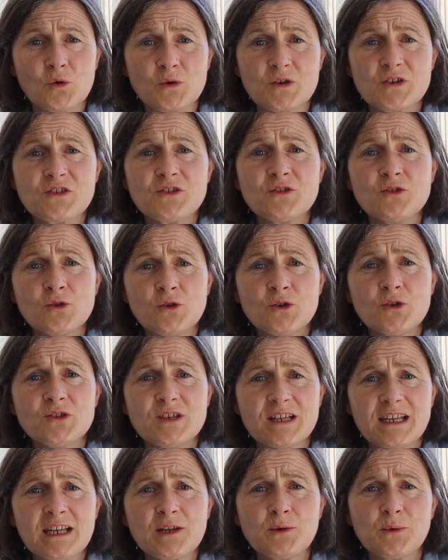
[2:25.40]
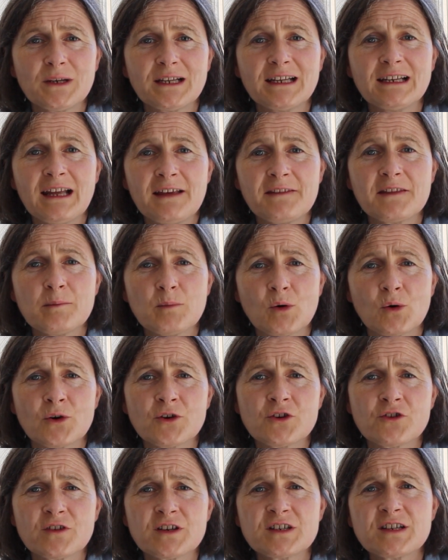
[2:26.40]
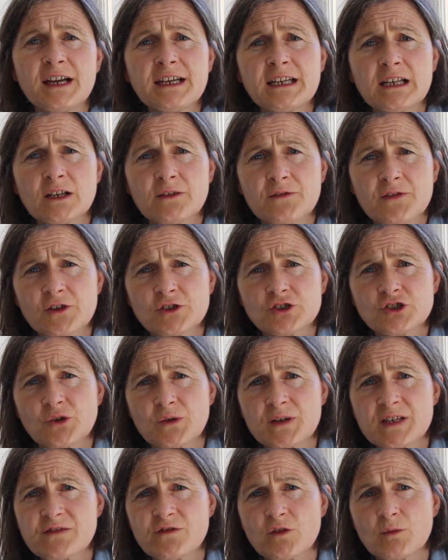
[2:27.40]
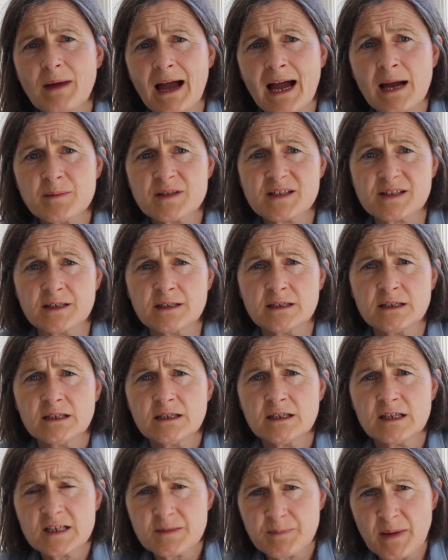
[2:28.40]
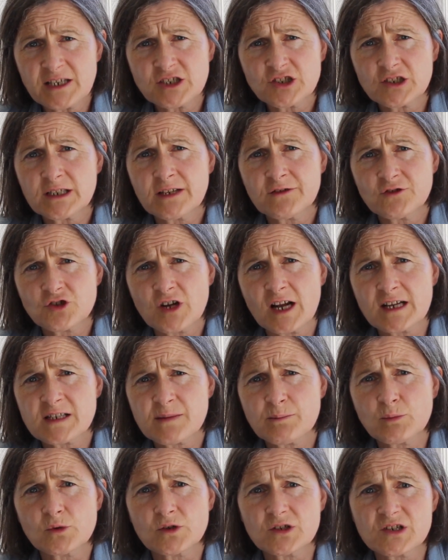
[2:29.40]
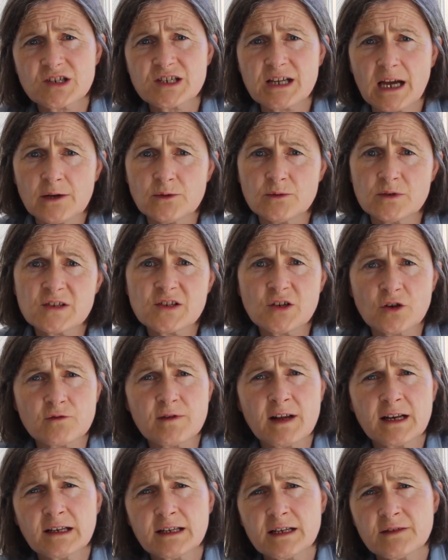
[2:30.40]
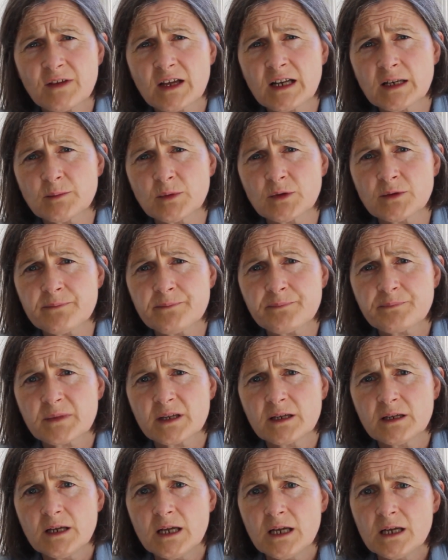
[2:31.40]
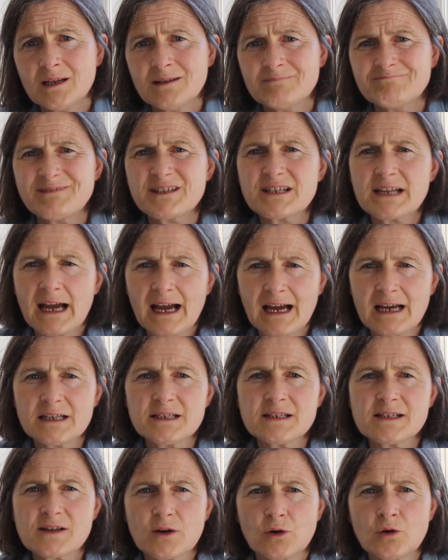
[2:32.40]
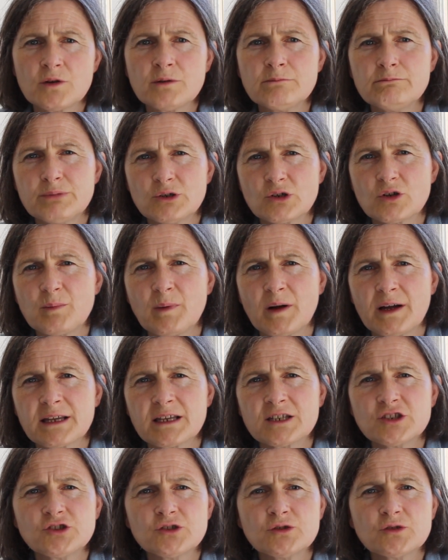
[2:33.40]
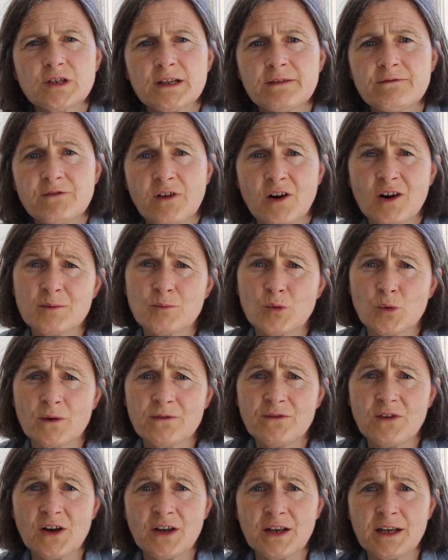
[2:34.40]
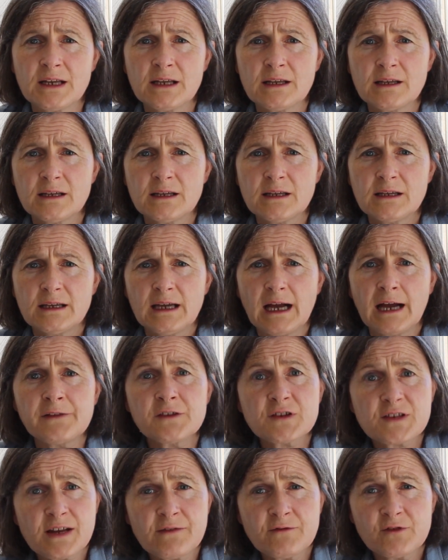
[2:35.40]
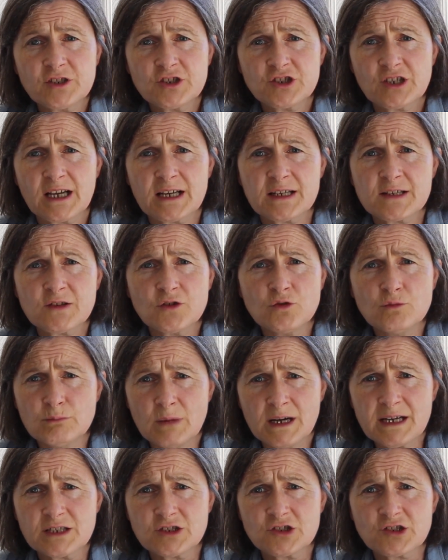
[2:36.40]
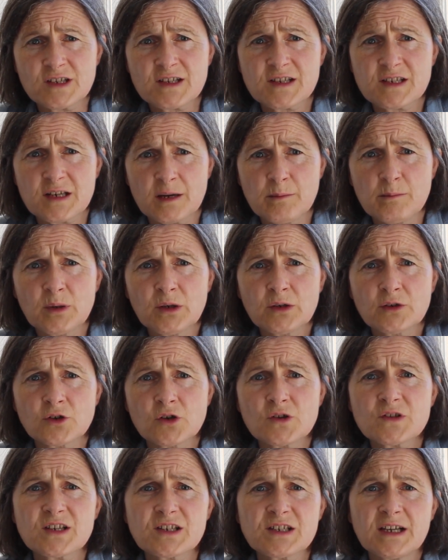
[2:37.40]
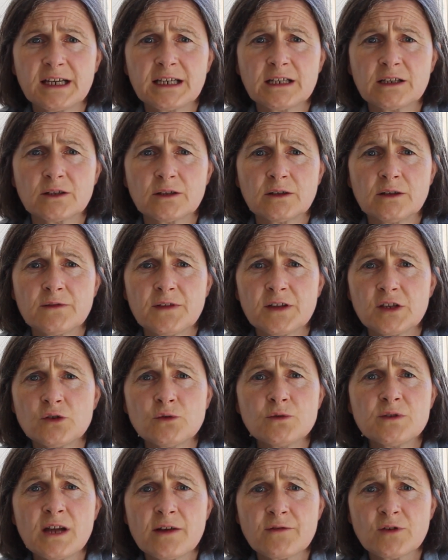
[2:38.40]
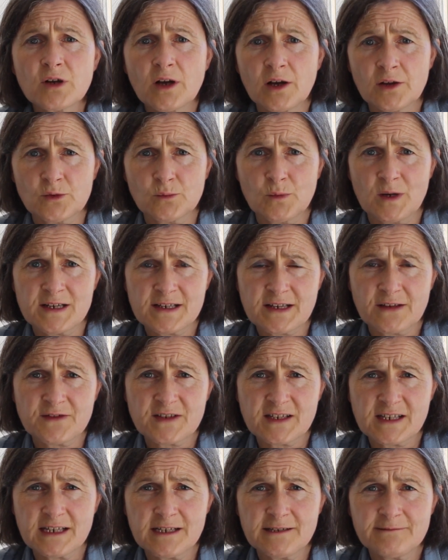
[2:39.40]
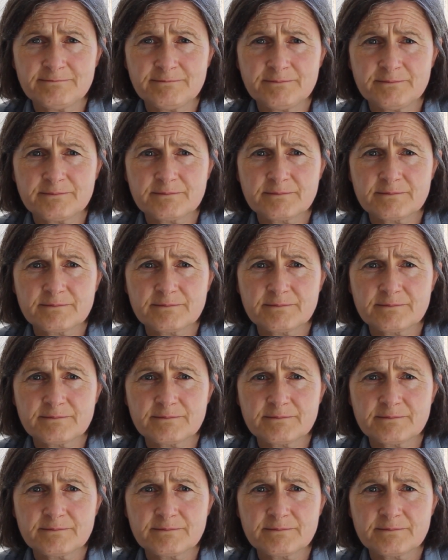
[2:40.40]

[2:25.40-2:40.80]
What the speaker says: course, you could equally let them order a title of their choice from Amazon, especially if transport to town is not readily available. But hands-on book buying is usually far more fun, and there's every chance you might just stumble across a title that you'd never otherwise have seen.